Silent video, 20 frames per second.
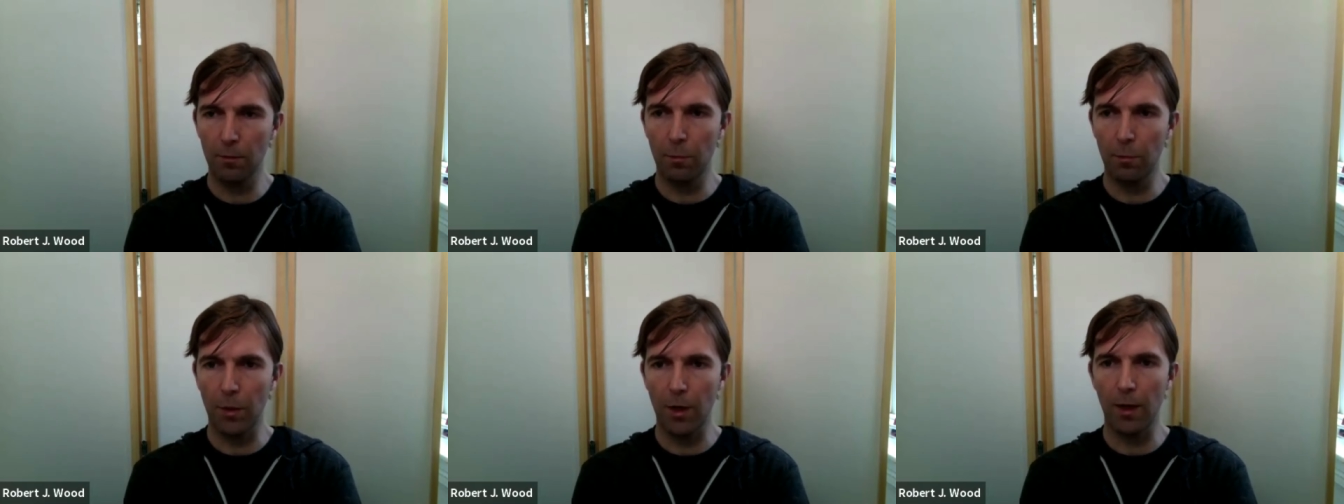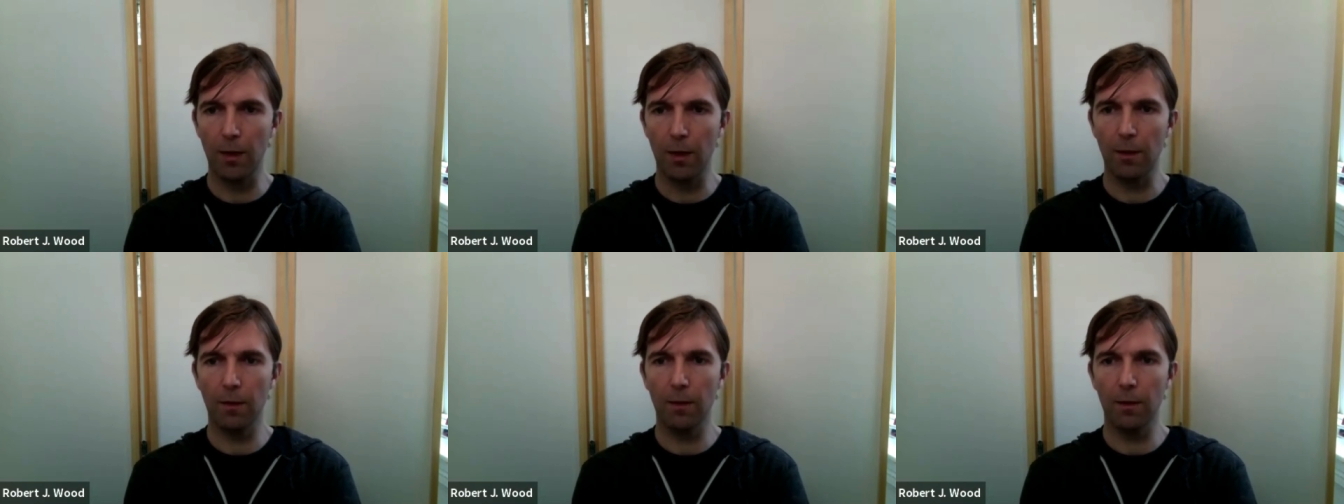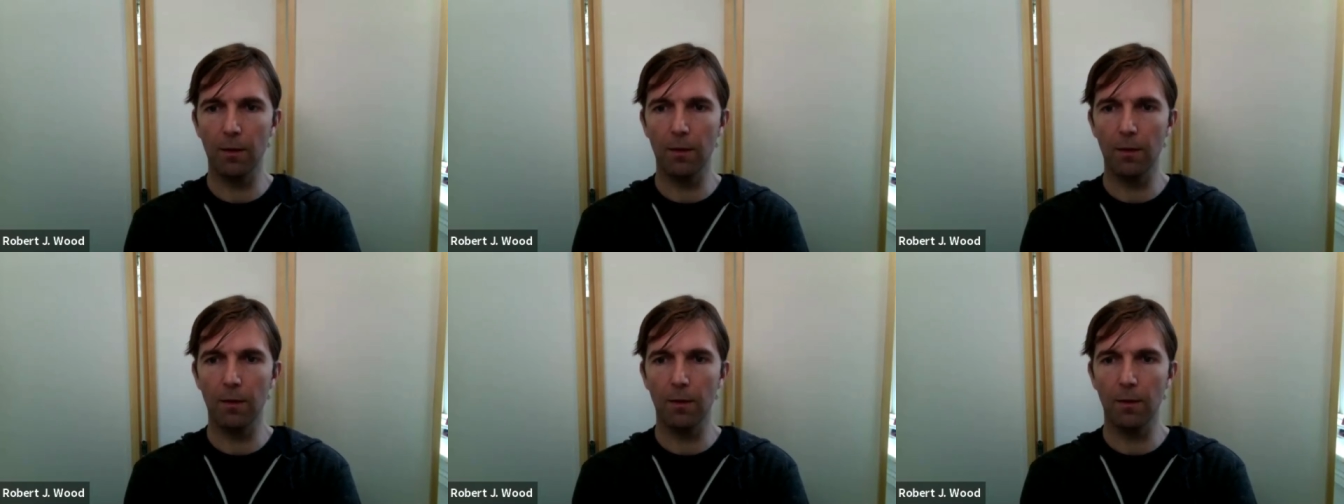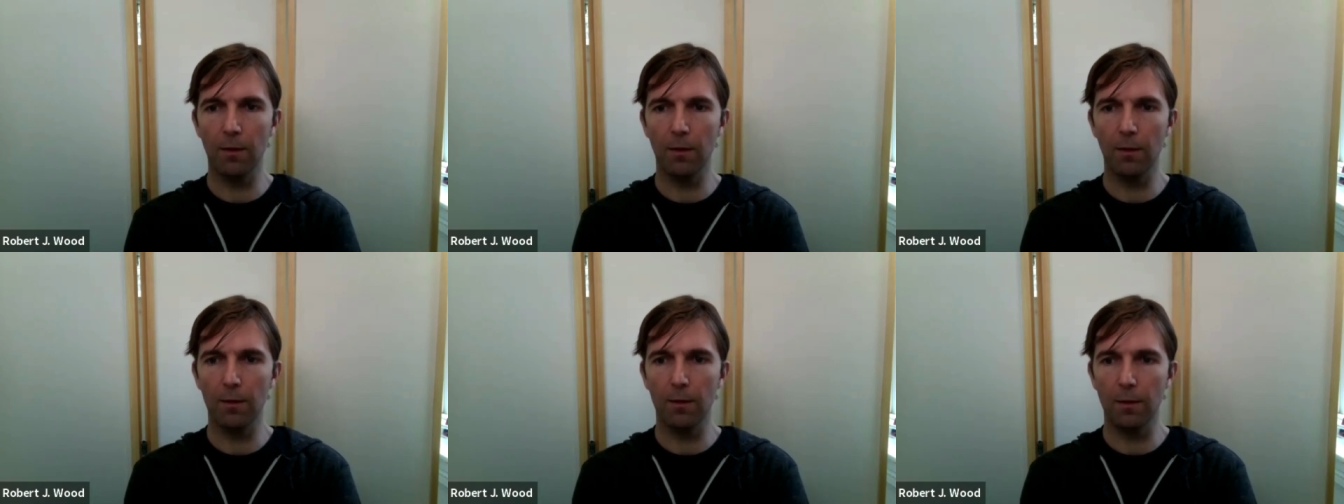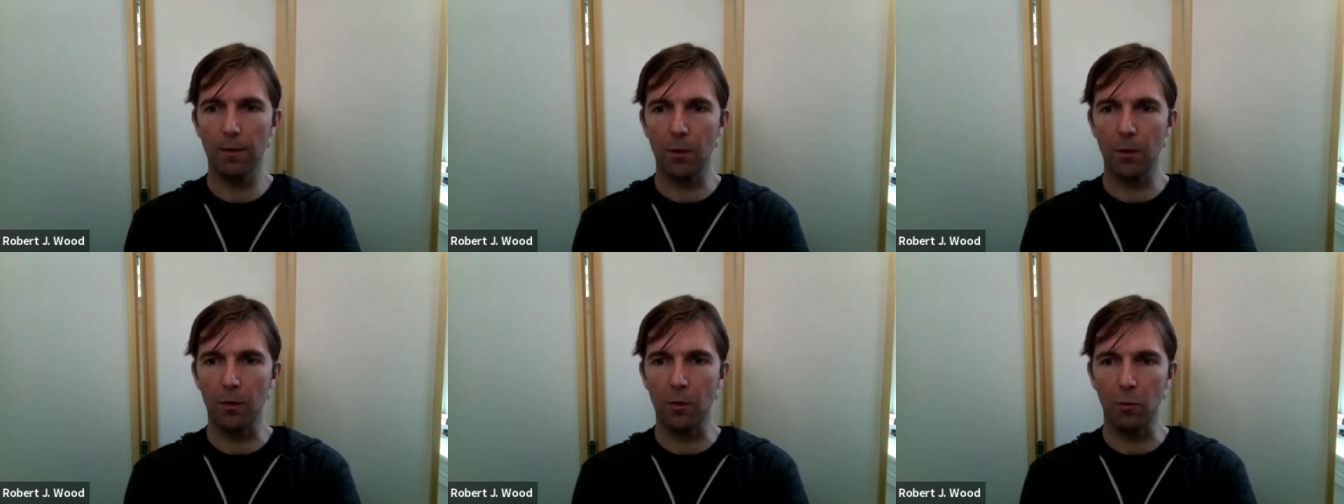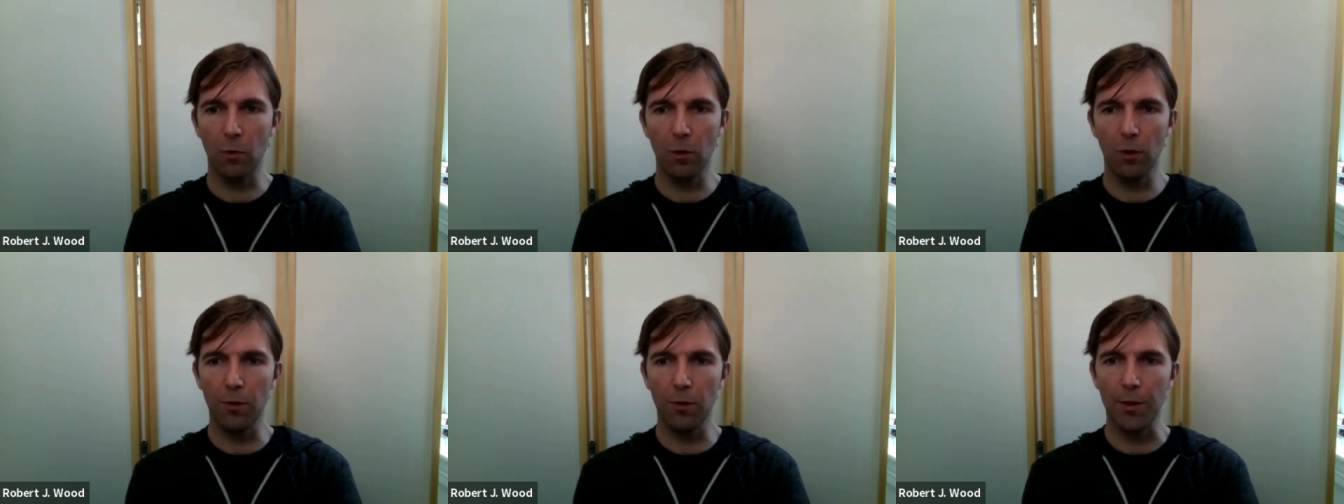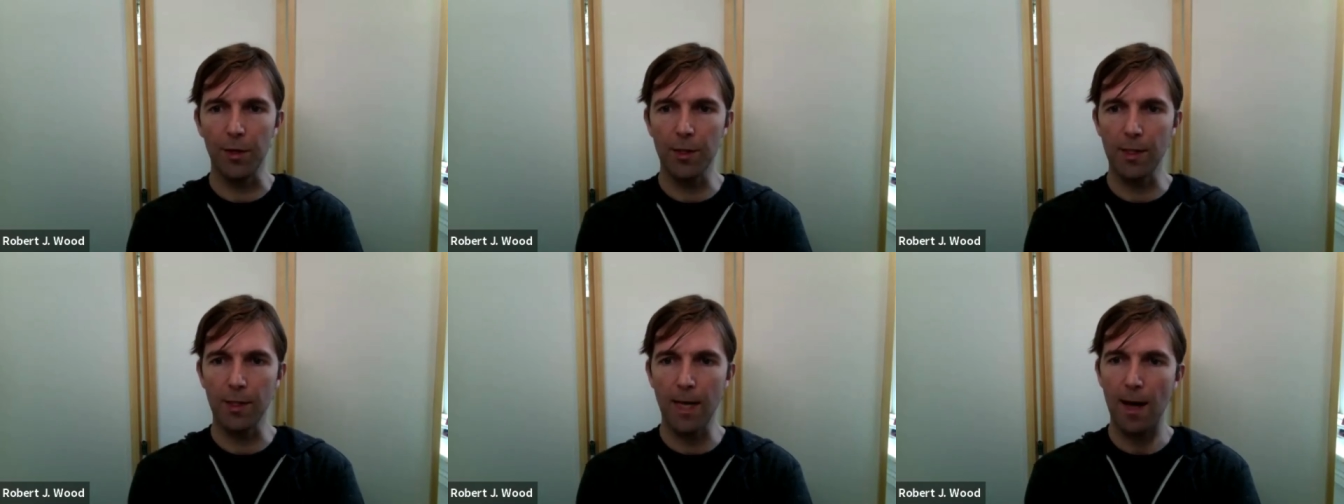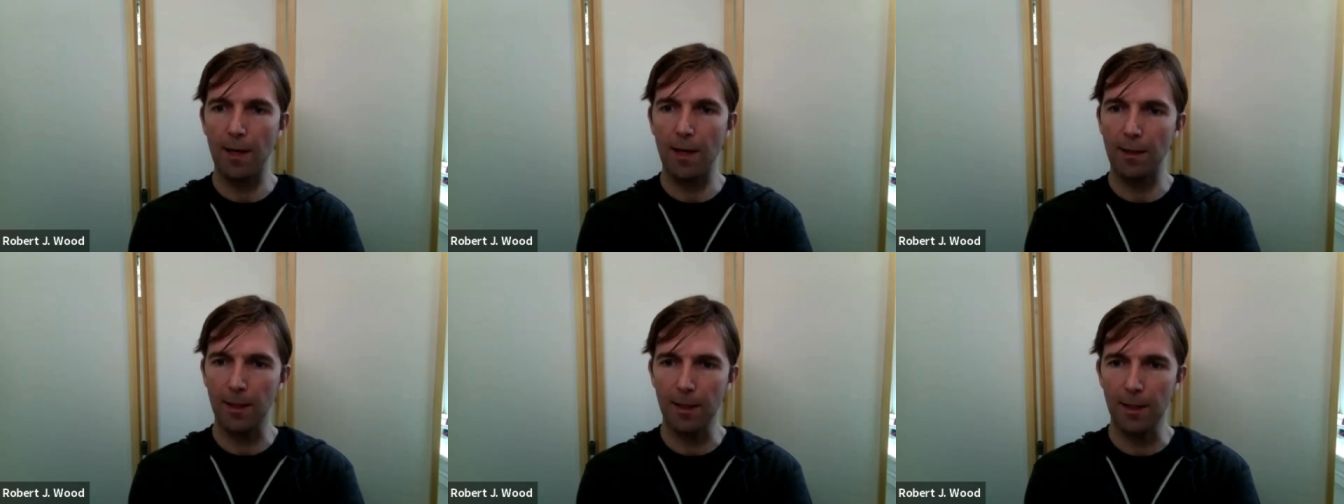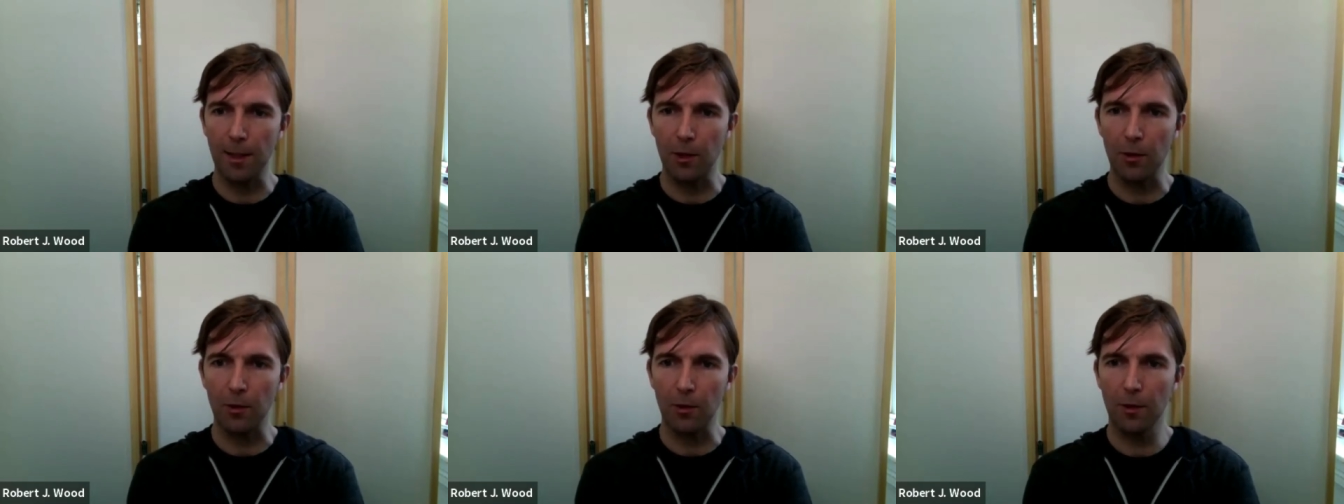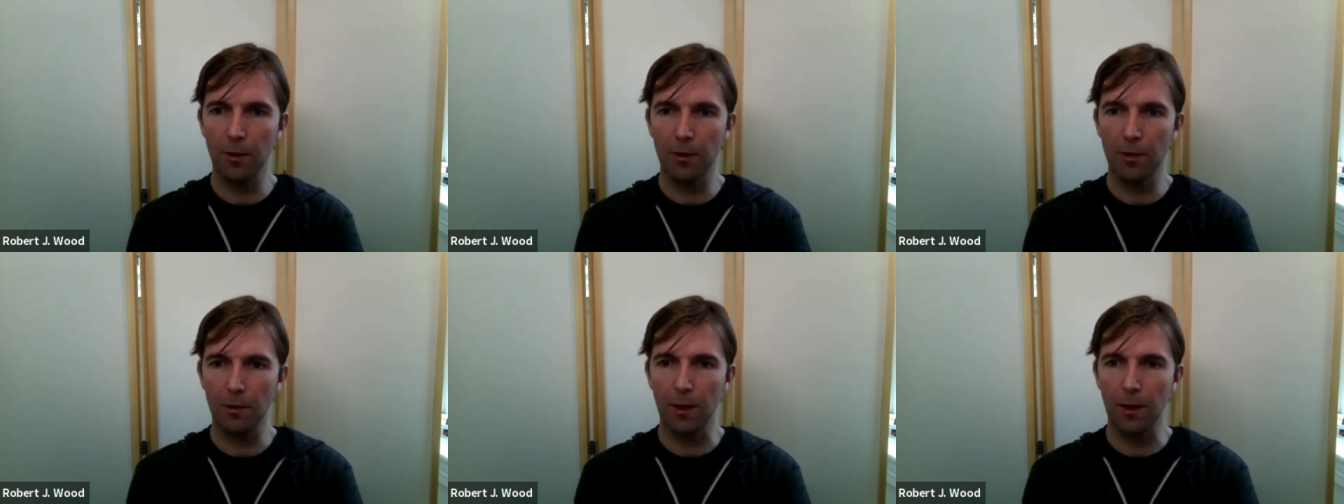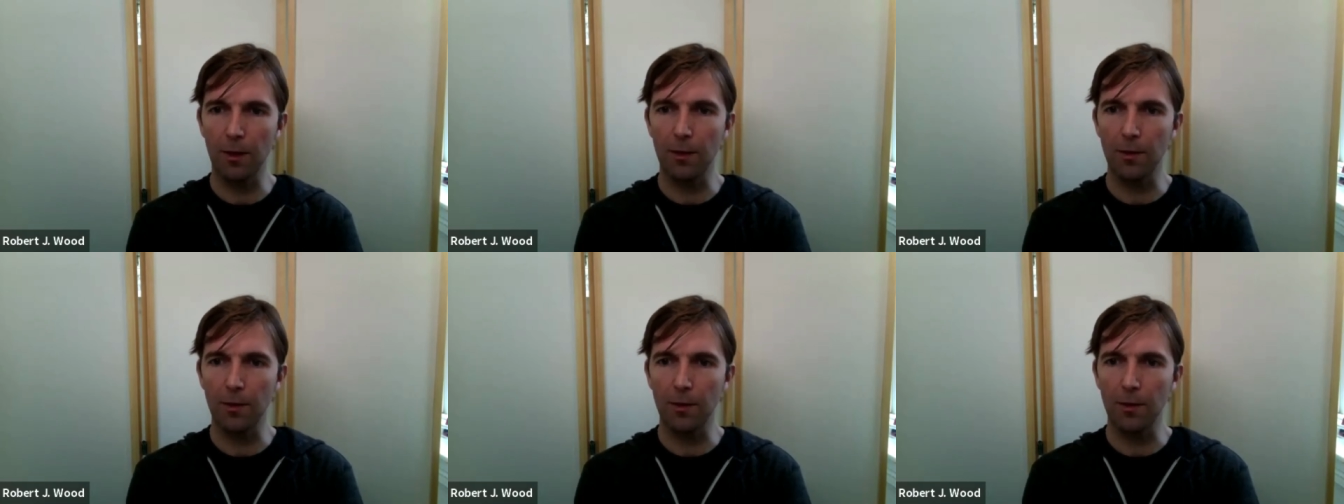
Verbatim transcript: But you know, the world is not linear, right?